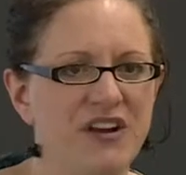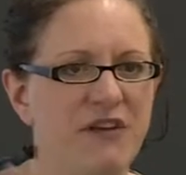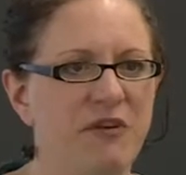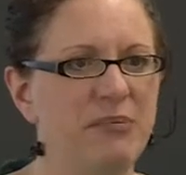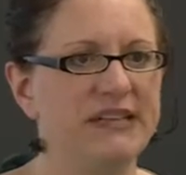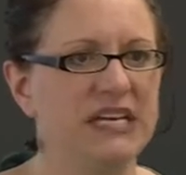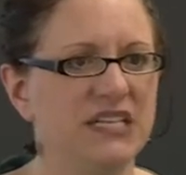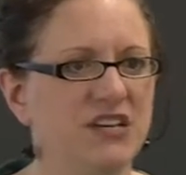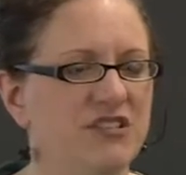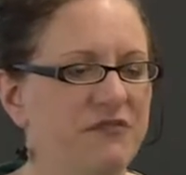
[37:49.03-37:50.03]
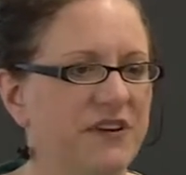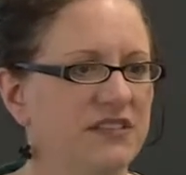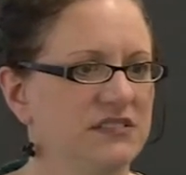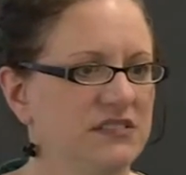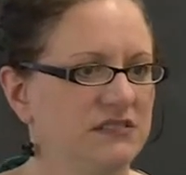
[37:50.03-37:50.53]
in different buildings, they're
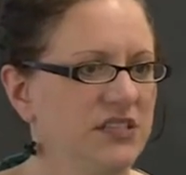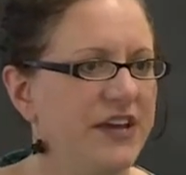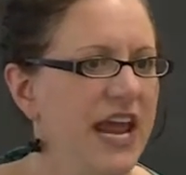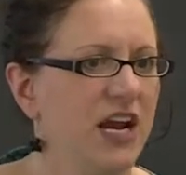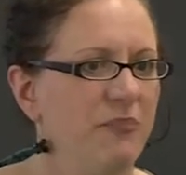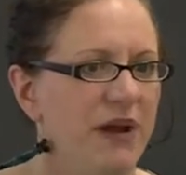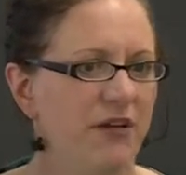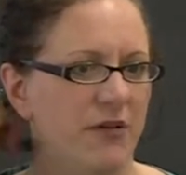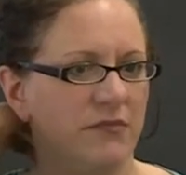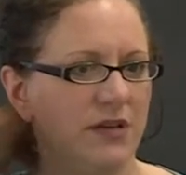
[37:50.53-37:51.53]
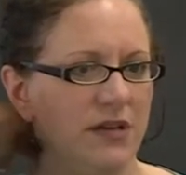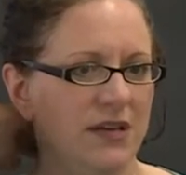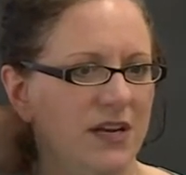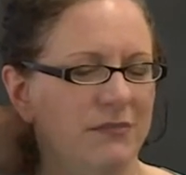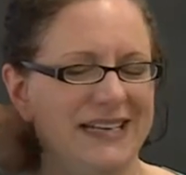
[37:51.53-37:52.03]
different, you can't compare them.
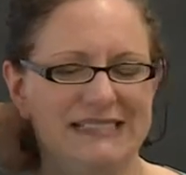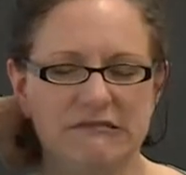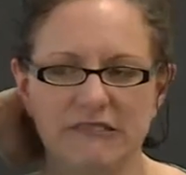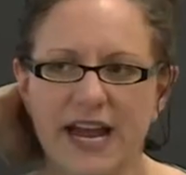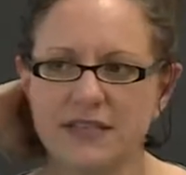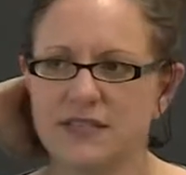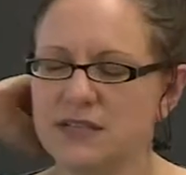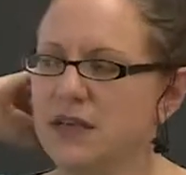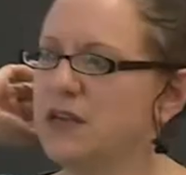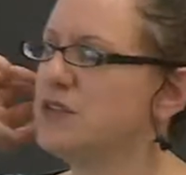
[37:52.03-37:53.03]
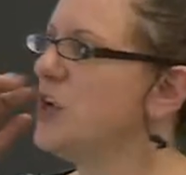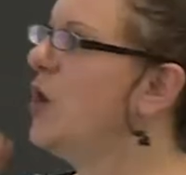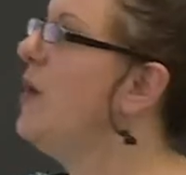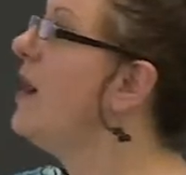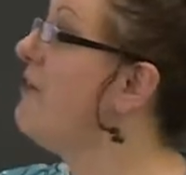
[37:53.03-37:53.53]
And I'm like, rats.
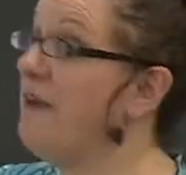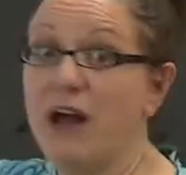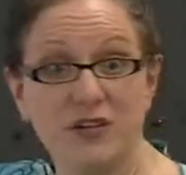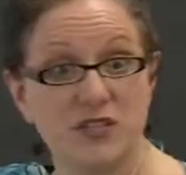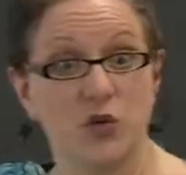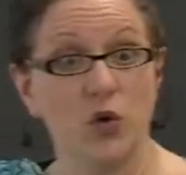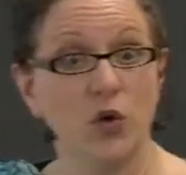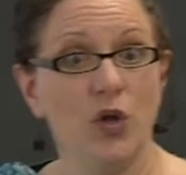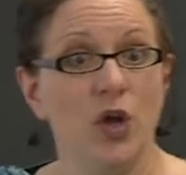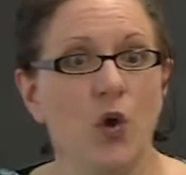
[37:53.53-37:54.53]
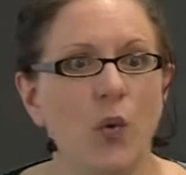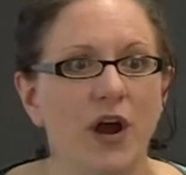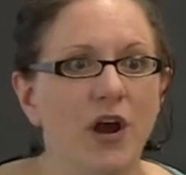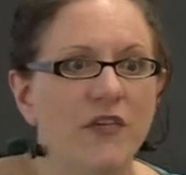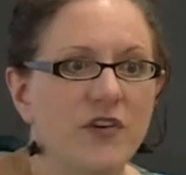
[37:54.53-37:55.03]
So I found a school
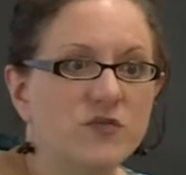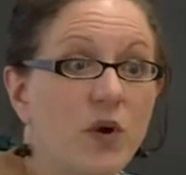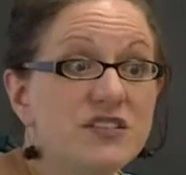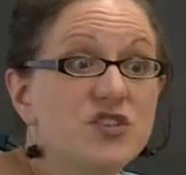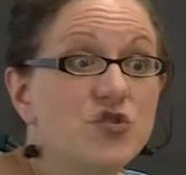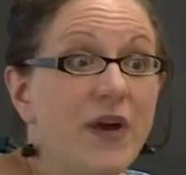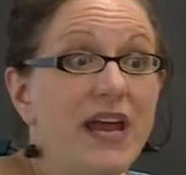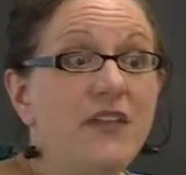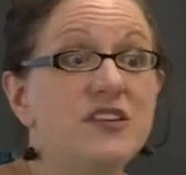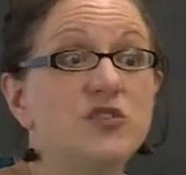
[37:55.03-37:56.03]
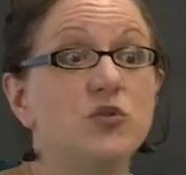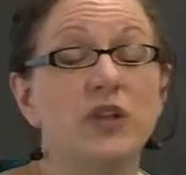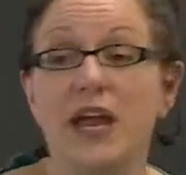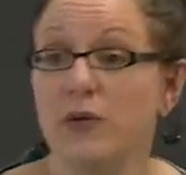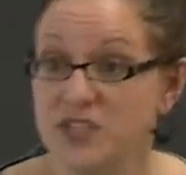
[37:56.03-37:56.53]
where there's one strand that's dual
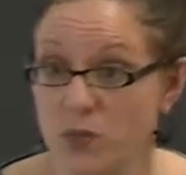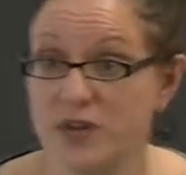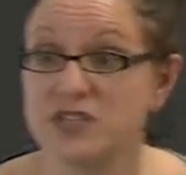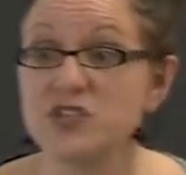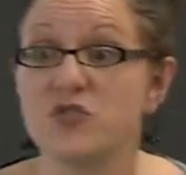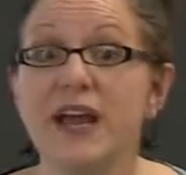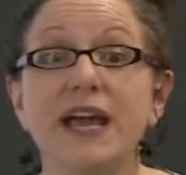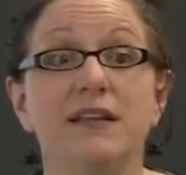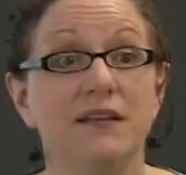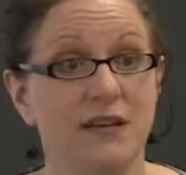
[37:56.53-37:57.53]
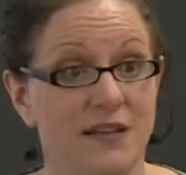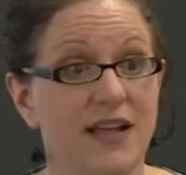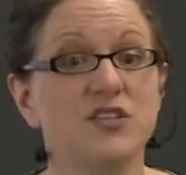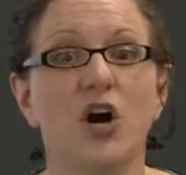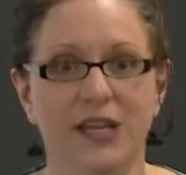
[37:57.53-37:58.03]
language and one strand
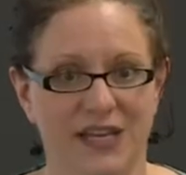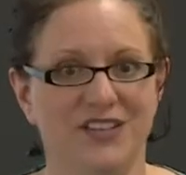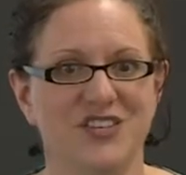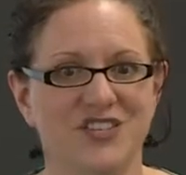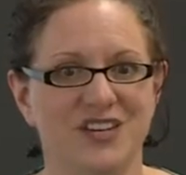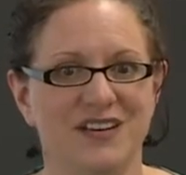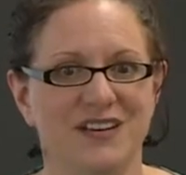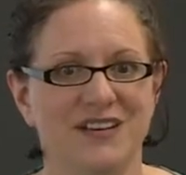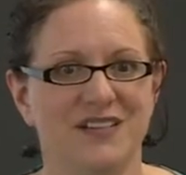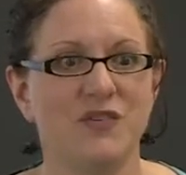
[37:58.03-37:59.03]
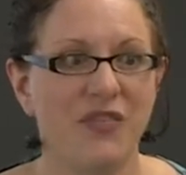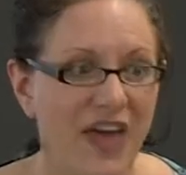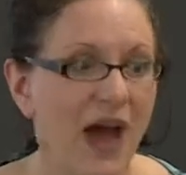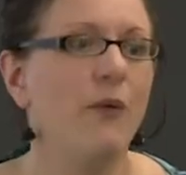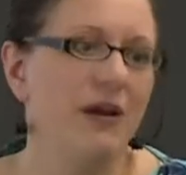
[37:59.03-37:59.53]
that's all English. So
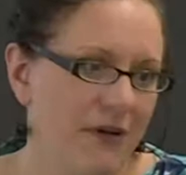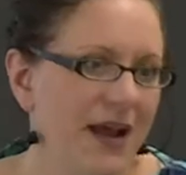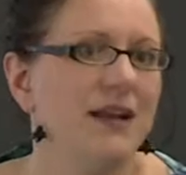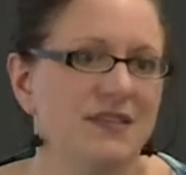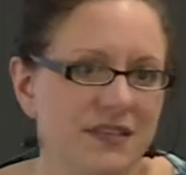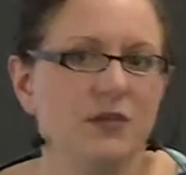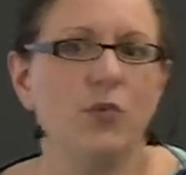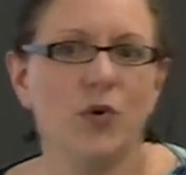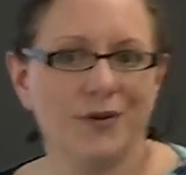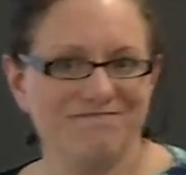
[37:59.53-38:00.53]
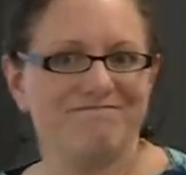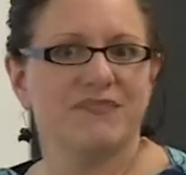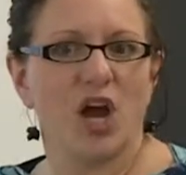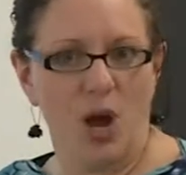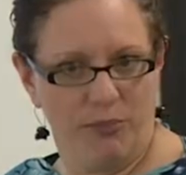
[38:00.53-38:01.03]
that way, right, it's a little more
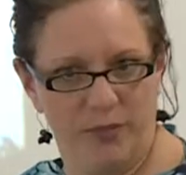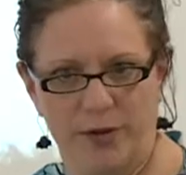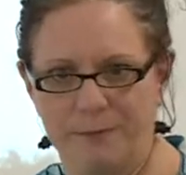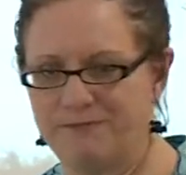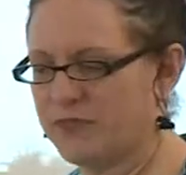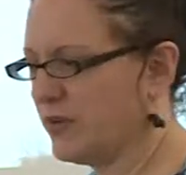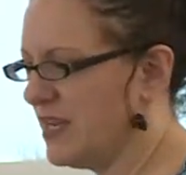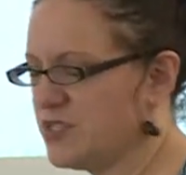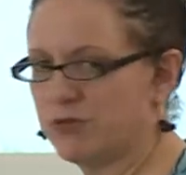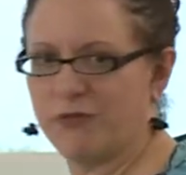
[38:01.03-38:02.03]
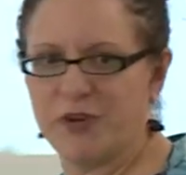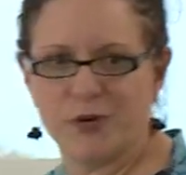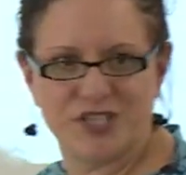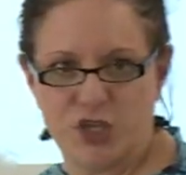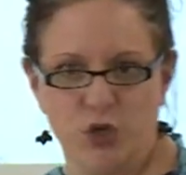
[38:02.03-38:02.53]
comparable. Okay, so
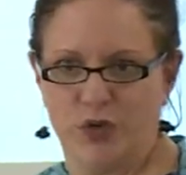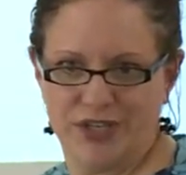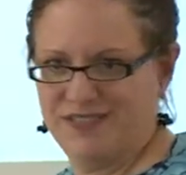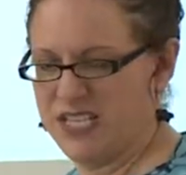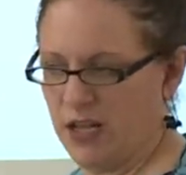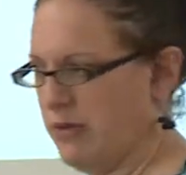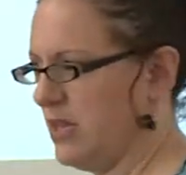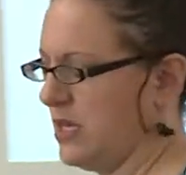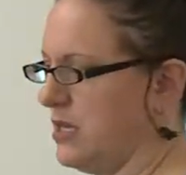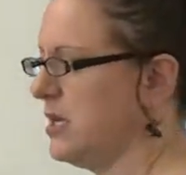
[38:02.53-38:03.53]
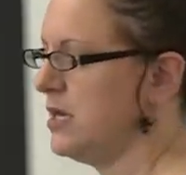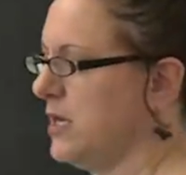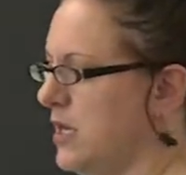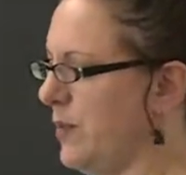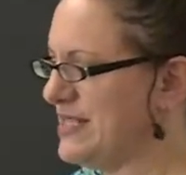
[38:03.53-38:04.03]
reviewer two couldn't tell me that
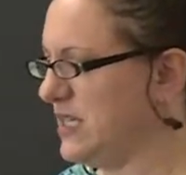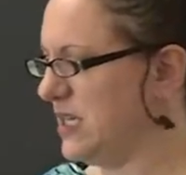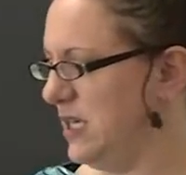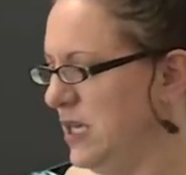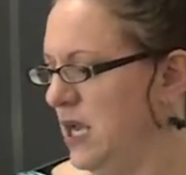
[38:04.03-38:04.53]
it wasn't good.